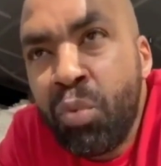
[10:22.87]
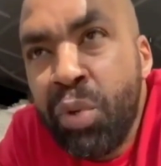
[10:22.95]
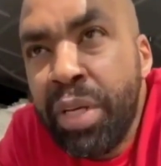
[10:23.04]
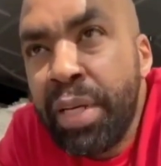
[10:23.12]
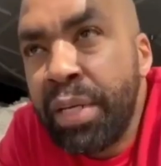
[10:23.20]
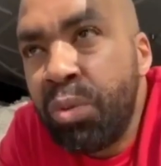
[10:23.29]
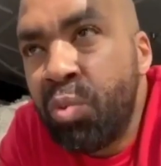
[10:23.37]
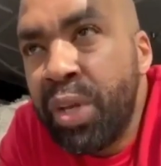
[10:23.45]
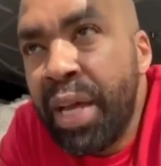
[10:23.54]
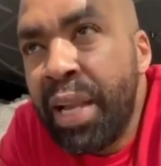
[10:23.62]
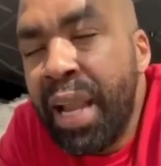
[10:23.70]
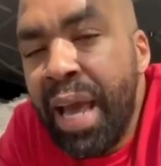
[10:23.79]
We are
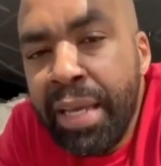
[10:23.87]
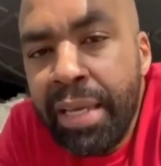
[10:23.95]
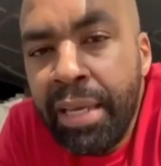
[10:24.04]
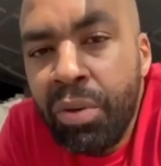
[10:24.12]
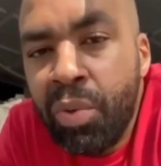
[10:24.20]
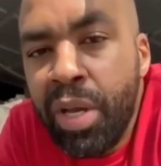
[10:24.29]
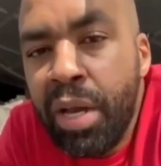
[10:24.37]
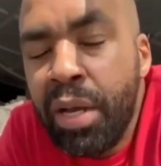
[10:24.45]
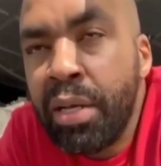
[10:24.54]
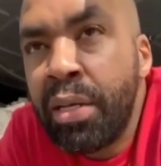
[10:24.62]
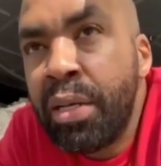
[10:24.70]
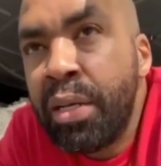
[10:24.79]
lacking. We
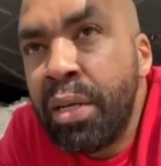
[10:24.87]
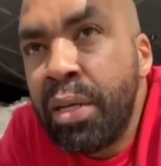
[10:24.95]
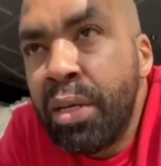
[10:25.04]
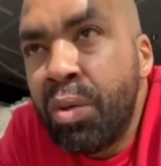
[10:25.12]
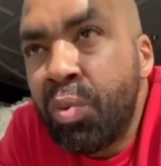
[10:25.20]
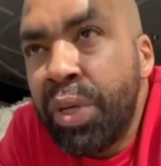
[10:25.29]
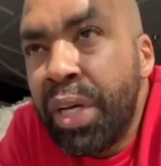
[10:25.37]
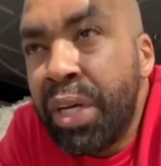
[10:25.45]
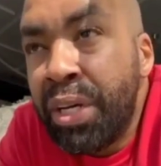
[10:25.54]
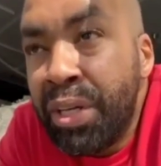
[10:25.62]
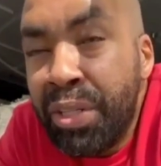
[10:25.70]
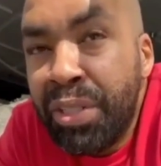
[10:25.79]
are
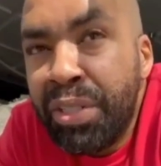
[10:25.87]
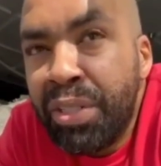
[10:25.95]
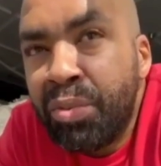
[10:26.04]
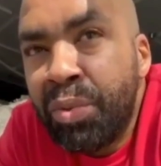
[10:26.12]
hurt.